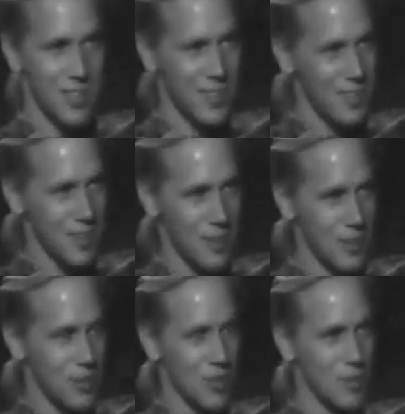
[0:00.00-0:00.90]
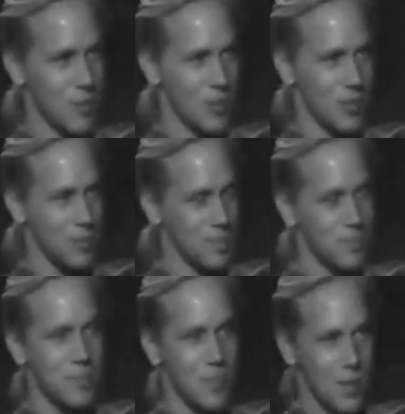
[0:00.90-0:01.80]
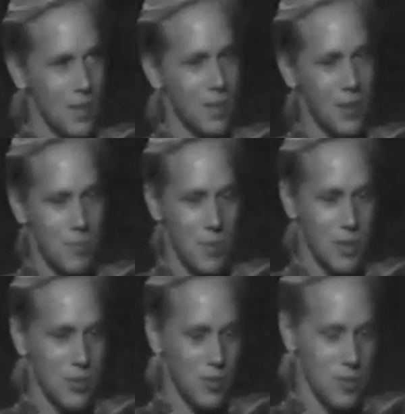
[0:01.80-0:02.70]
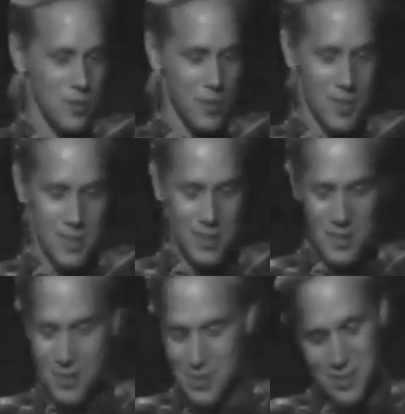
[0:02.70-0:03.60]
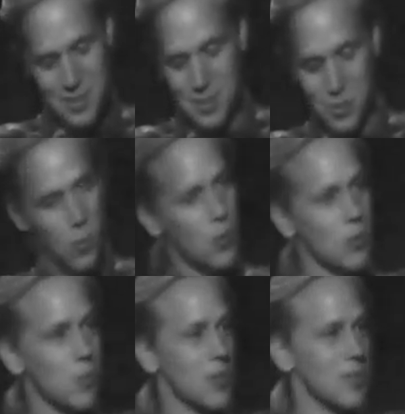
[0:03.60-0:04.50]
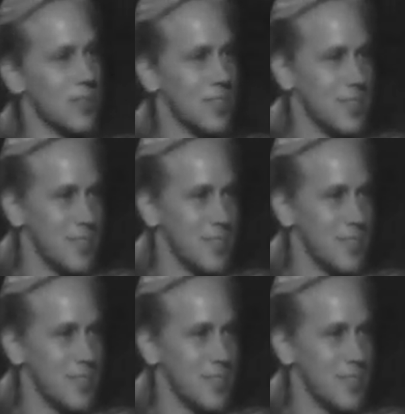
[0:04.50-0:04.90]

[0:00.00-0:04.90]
year. I mean, there's going to be some major doors blown.